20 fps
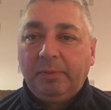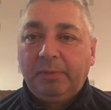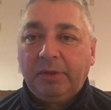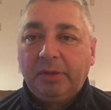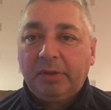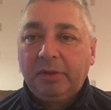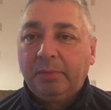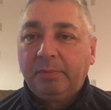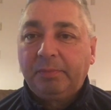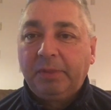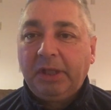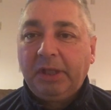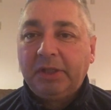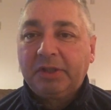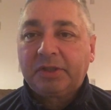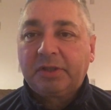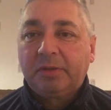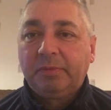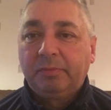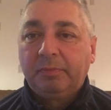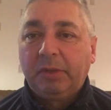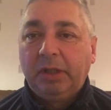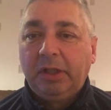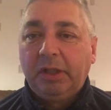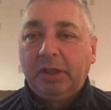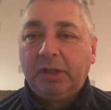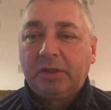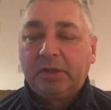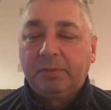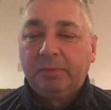but they're not bets
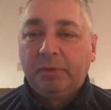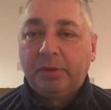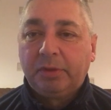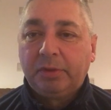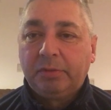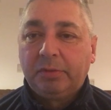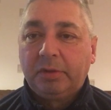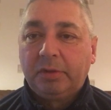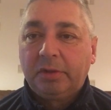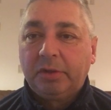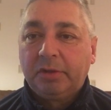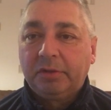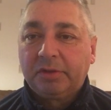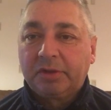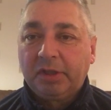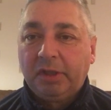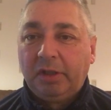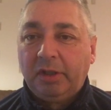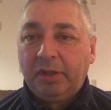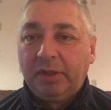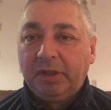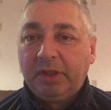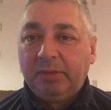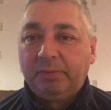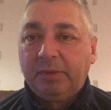tomorrow or on Saturday,